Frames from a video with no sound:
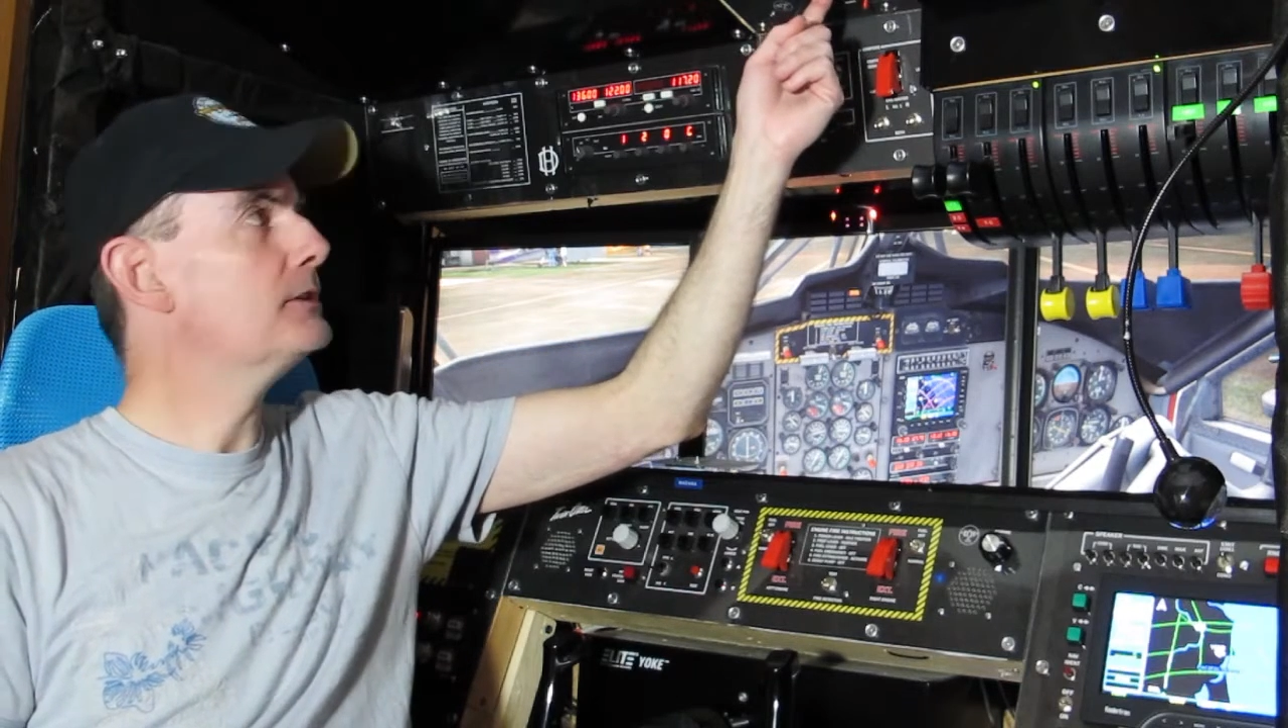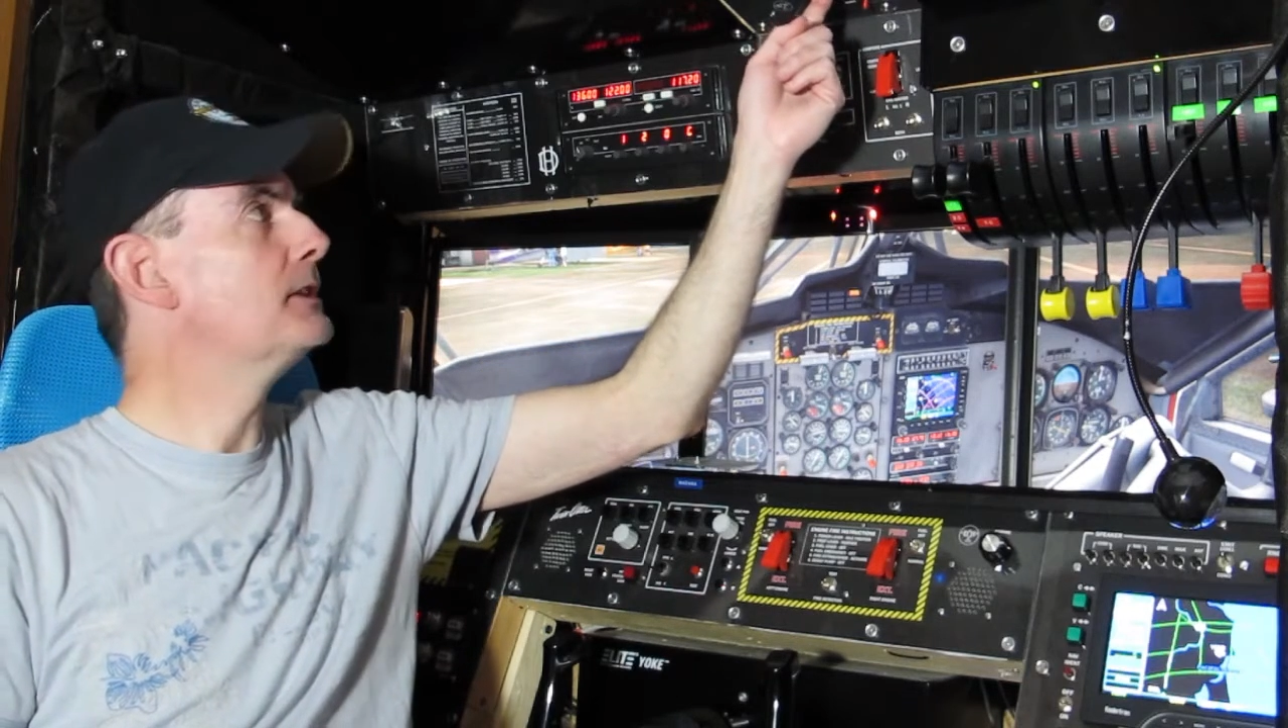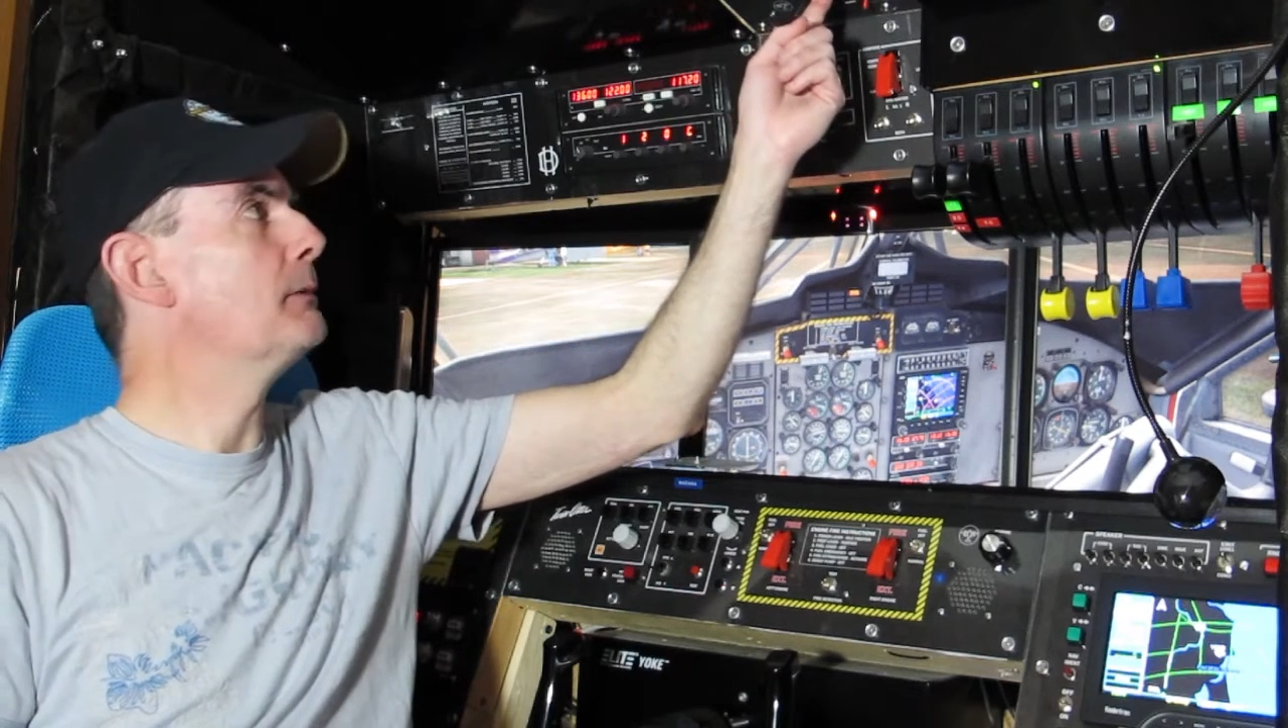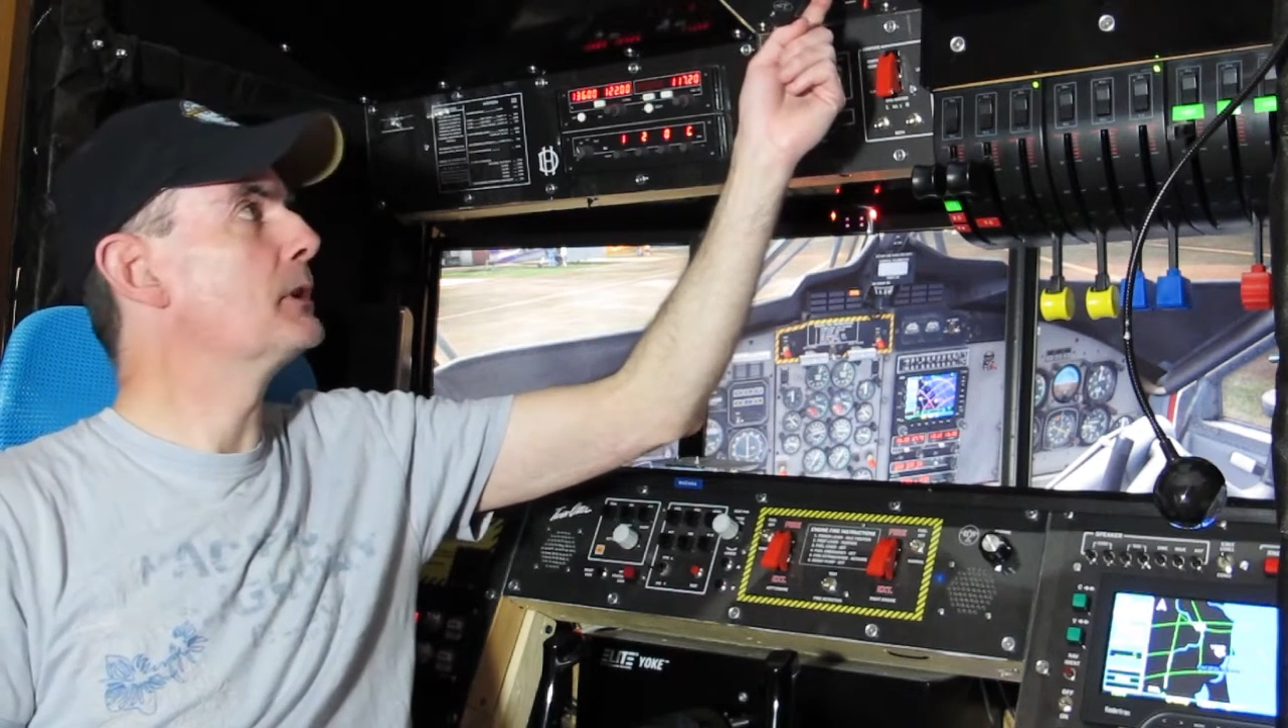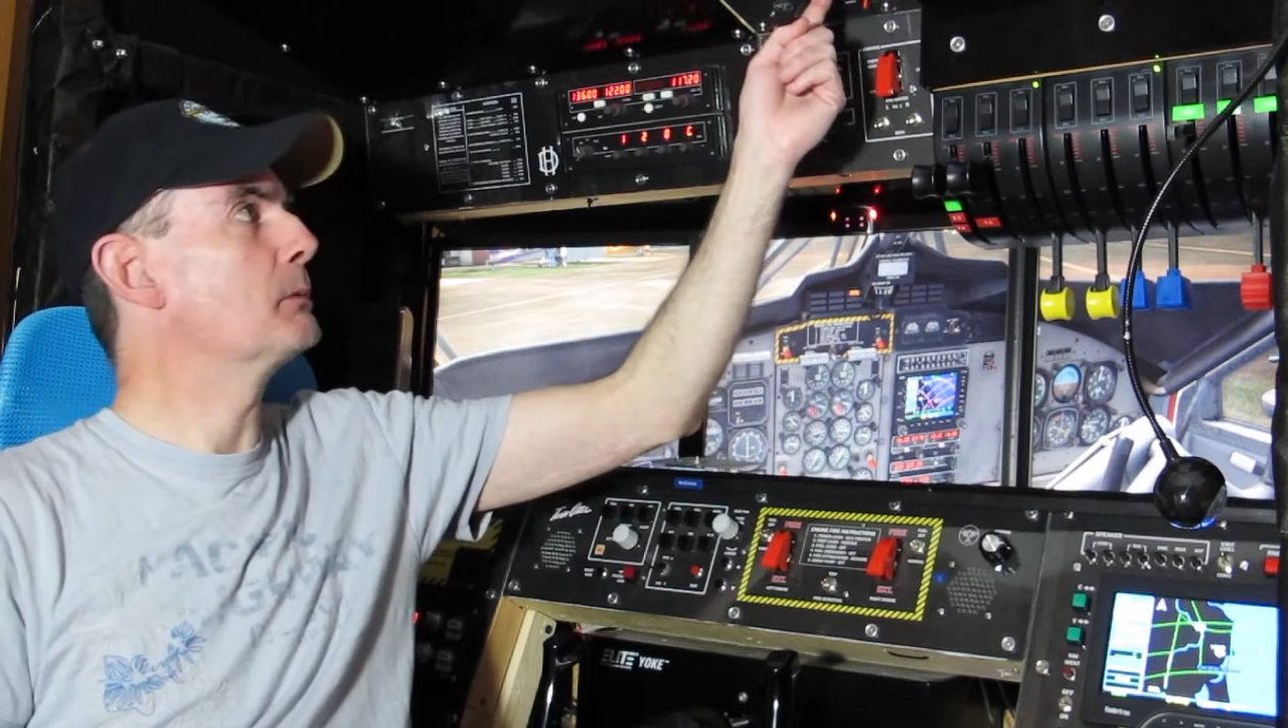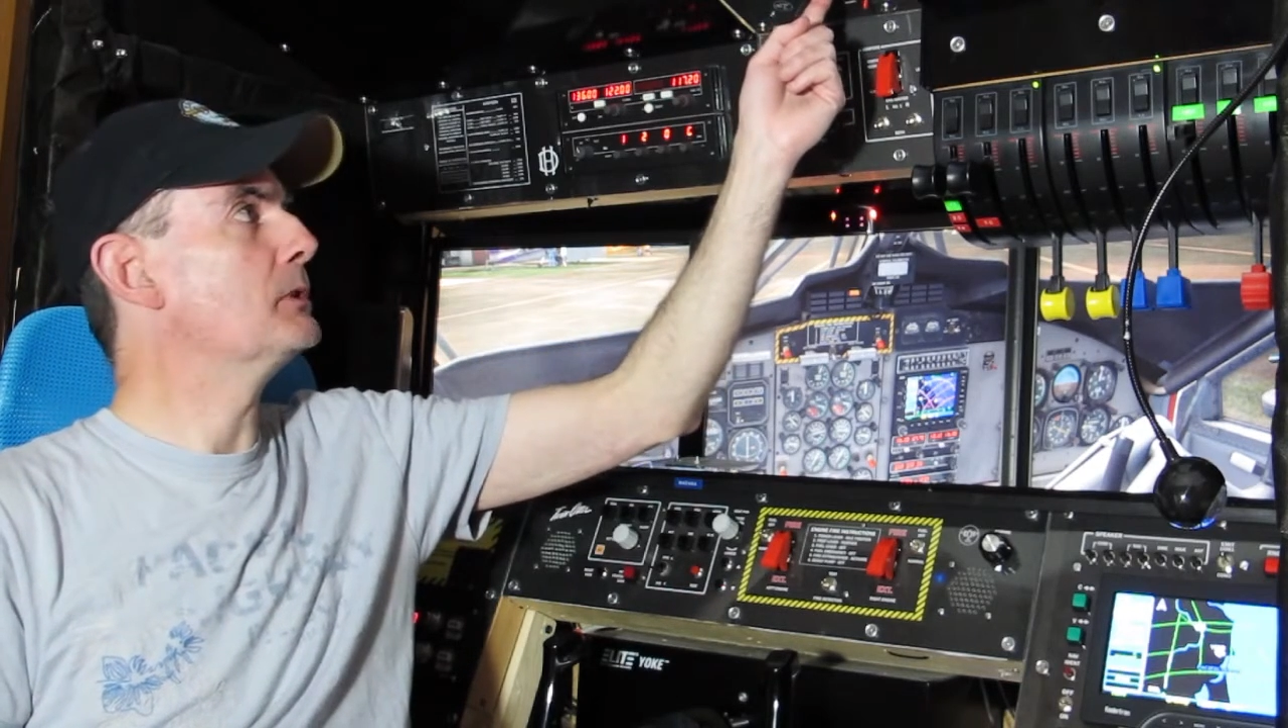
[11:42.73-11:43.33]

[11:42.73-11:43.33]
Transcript: something